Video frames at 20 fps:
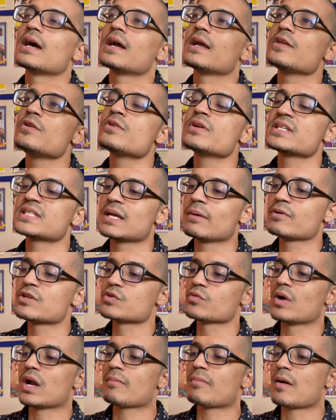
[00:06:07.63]
you can say what
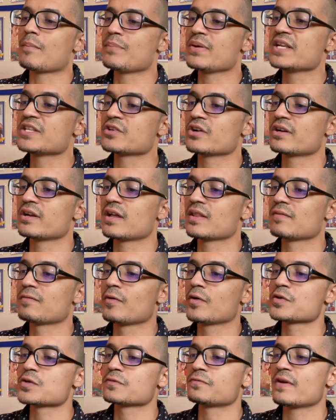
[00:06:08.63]
you want about Pete turning on the
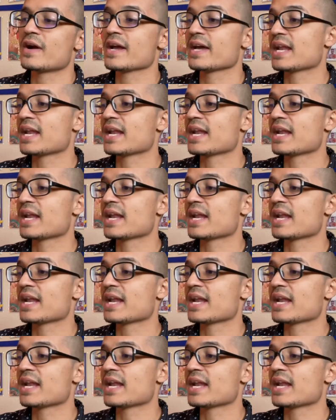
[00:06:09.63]
Virgil fight,